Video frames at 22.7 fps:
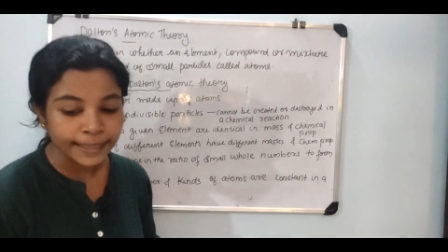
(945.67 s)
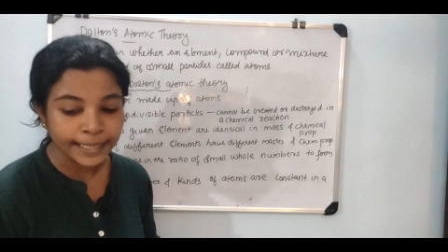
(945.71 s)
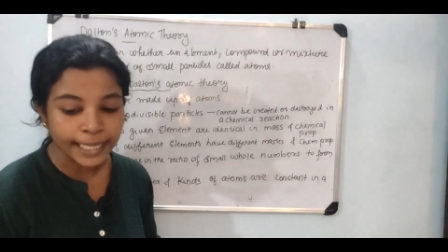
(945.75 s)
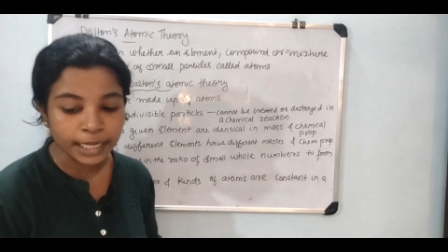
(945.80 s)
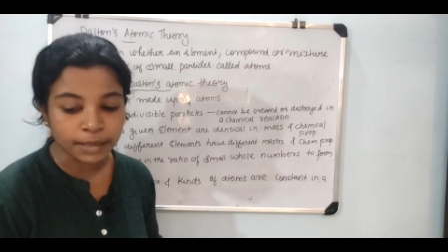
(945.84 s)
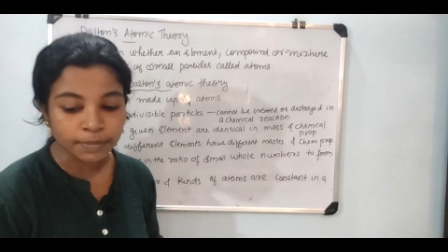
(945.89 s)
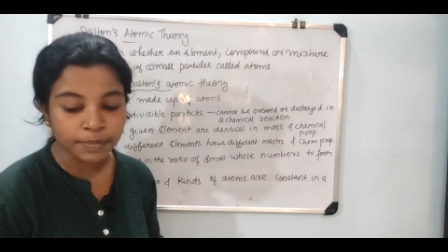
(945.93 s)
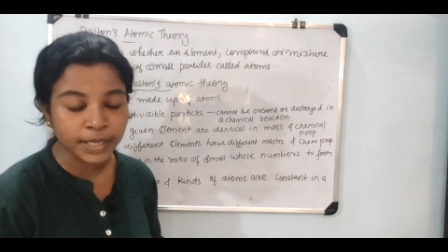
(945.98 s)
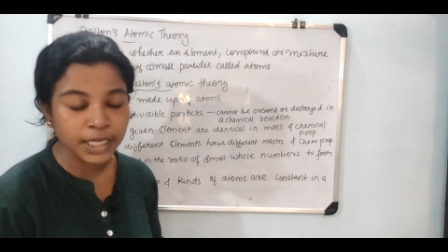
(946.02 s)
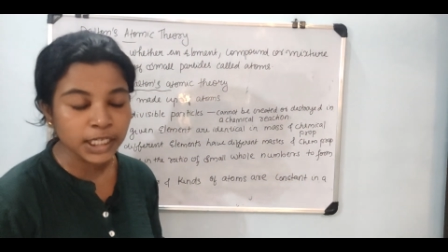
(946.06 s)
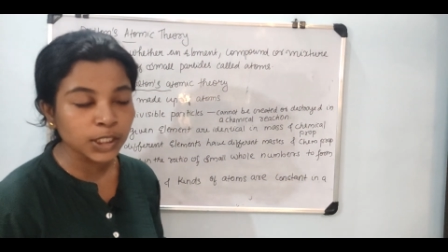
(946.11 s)

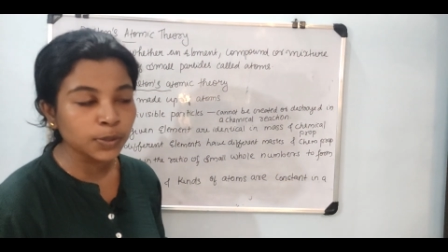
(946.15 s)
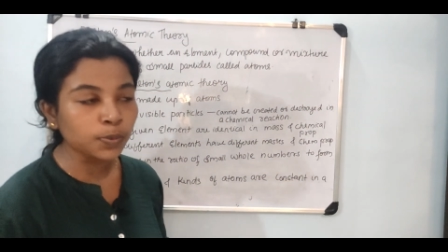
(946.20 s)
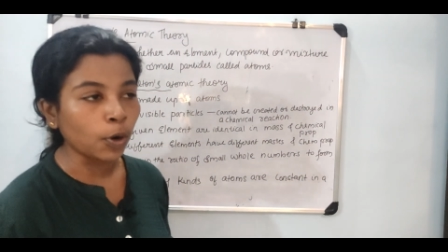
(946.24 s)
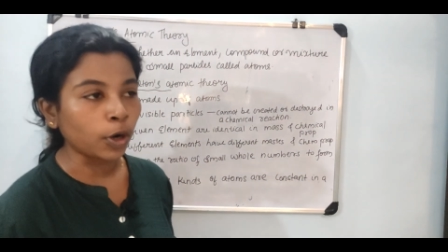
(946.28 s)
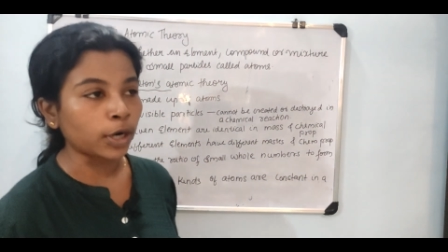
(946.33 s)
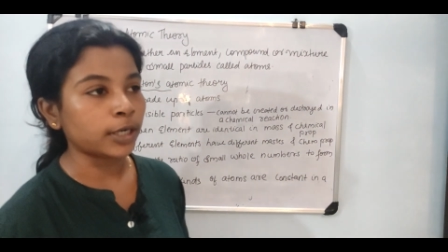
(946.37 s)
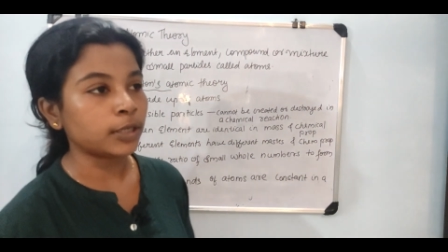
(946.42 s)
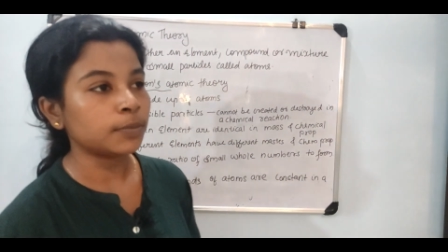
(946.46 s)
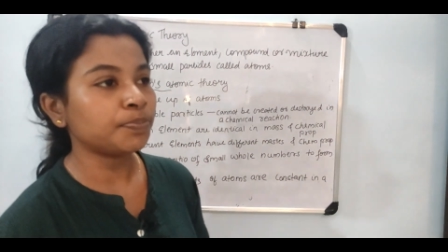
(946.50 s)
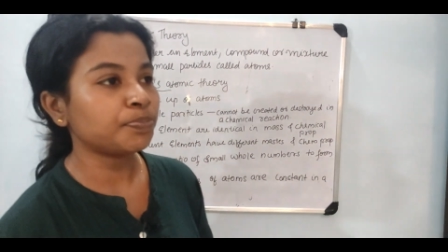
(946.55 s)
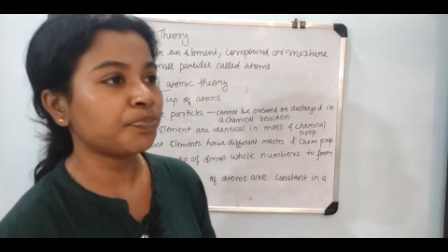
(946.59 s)
That means
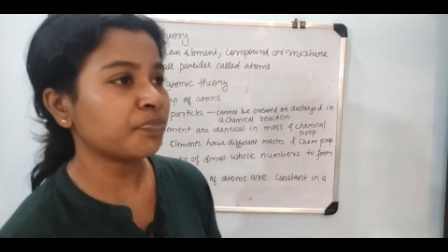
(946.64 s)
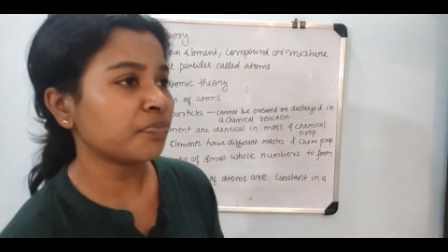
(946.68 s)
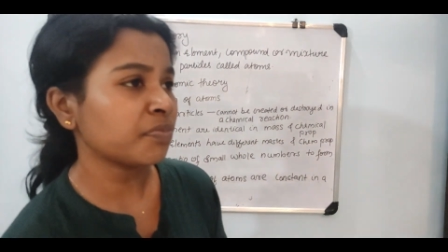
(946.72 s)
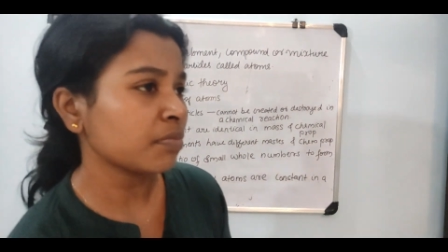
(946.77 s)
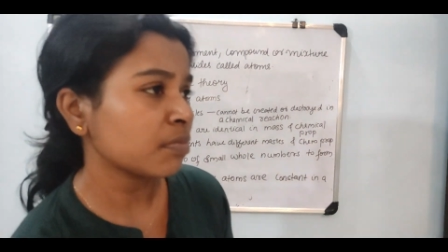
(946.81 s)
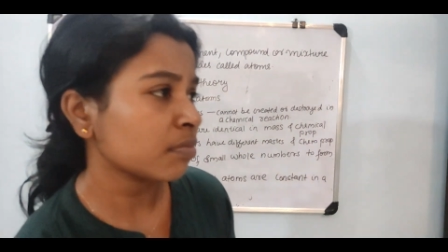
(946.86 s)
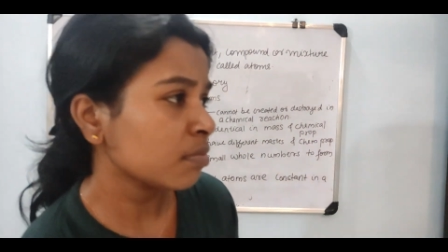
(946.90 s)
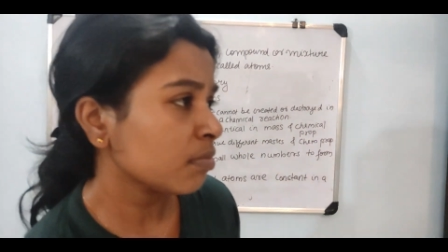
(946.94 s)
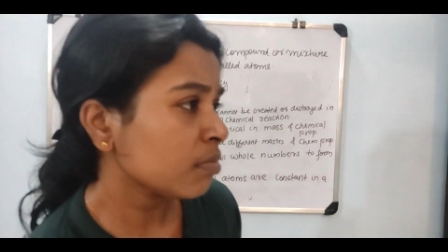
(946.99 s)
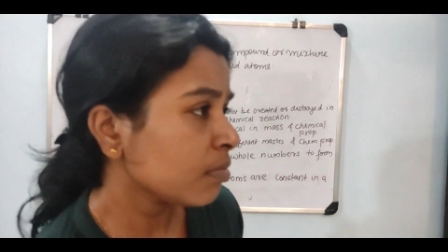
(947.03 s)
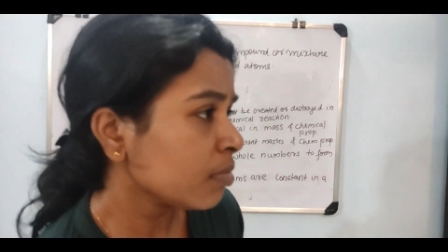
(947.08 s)
what?
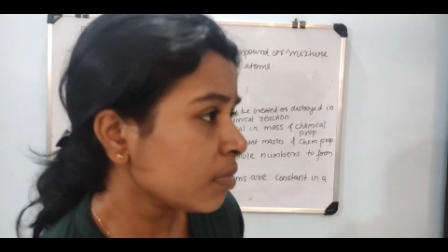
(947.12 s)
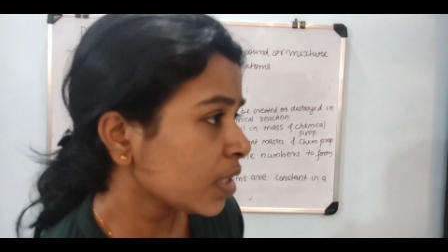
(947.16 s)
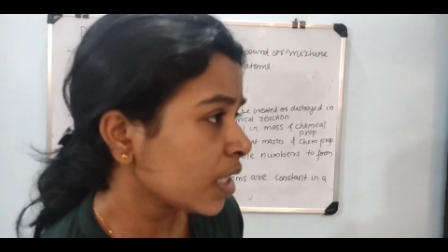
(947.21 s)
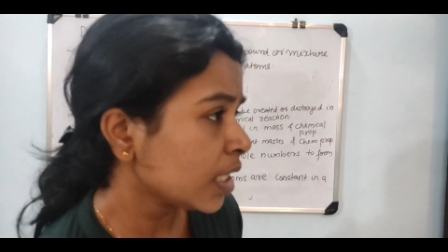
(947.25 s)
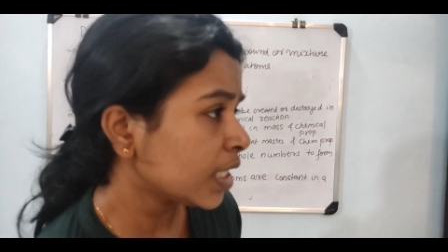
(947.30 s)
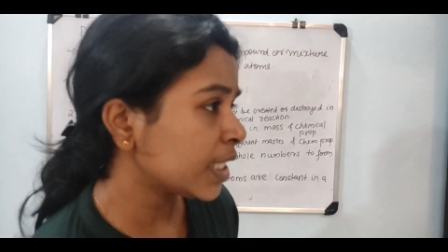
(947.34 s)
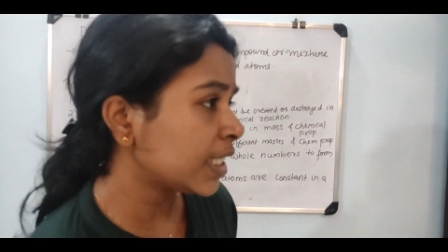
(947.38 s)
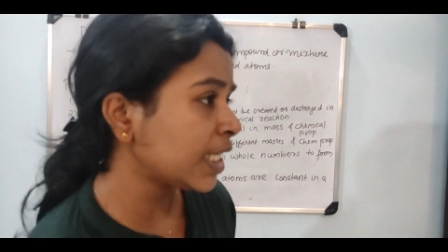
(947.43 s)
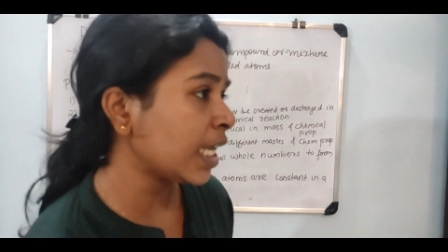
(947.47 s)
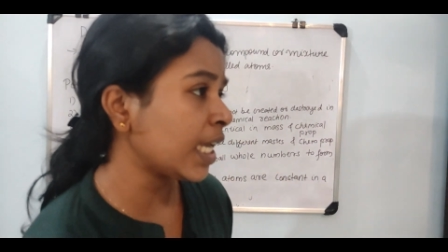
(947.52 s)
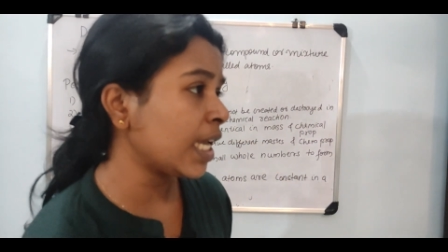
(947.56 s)

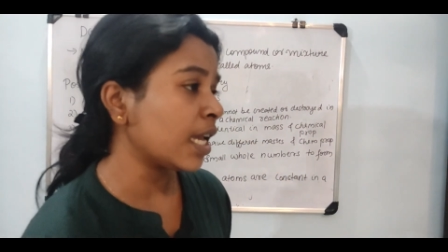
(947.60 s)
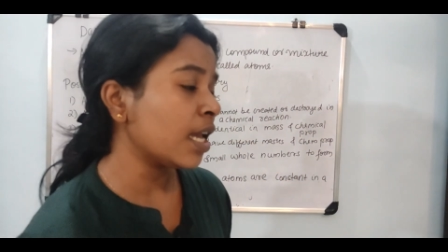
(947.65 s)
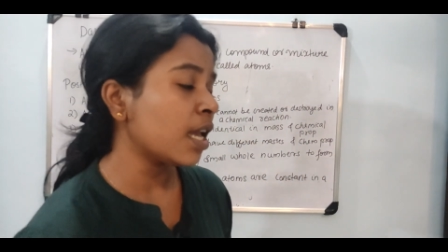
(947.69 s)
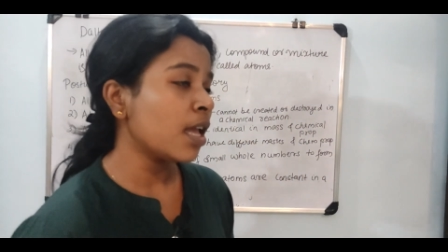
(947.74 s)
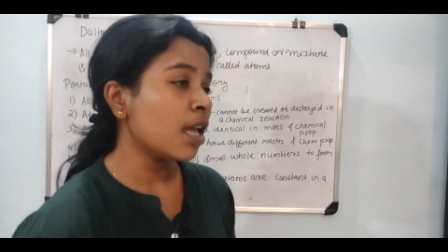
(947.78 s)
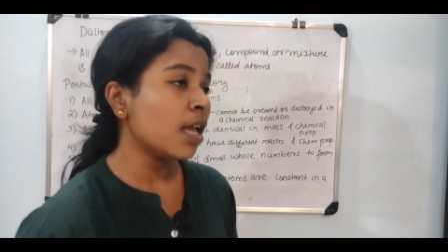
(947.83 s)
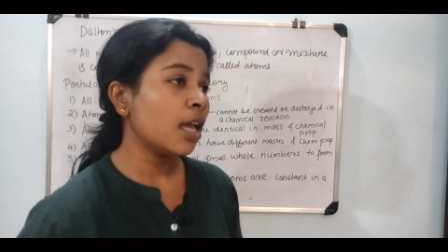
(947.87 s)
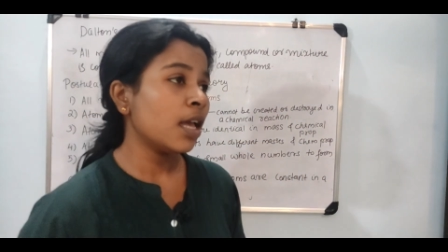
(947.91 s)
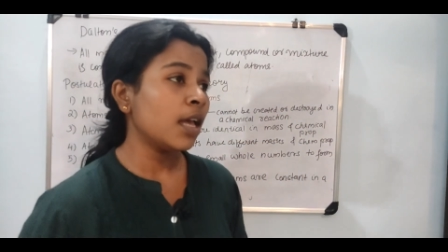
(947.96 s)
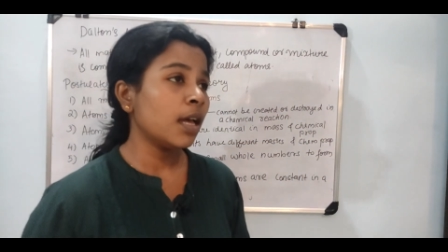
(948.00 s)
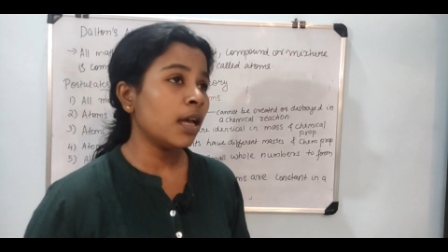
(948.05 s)
See,